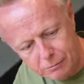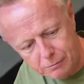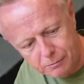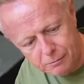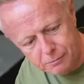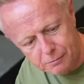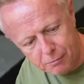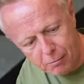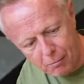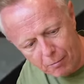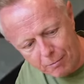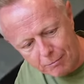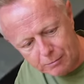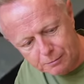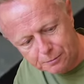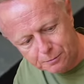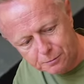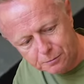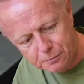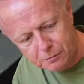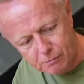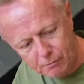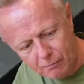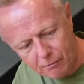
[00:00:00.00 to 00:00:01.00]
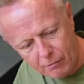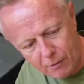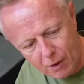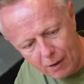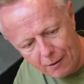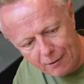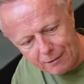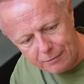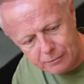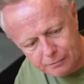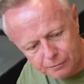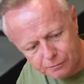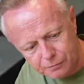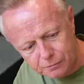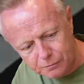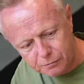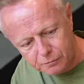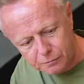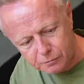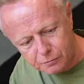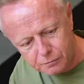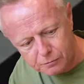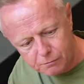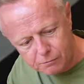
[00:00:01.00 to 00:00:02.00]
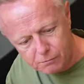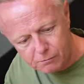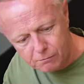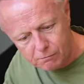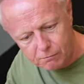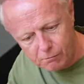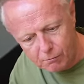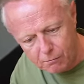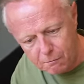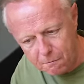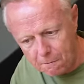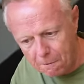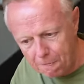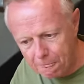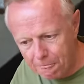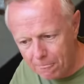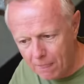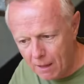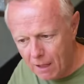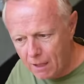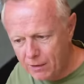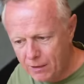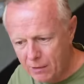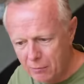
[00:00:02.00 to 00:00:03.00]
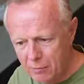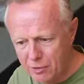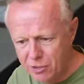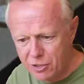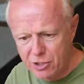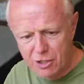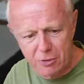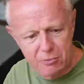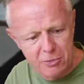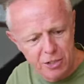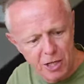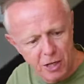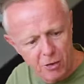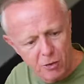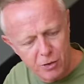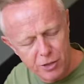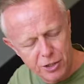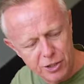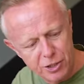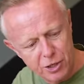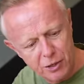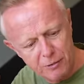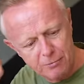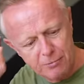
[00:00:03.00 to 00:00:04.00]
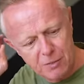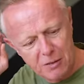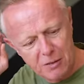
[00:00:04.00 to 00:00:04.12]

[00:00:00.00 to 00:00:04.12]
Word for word: a suddenly in a Doesn't make it taste of it. that one tipped out on its own.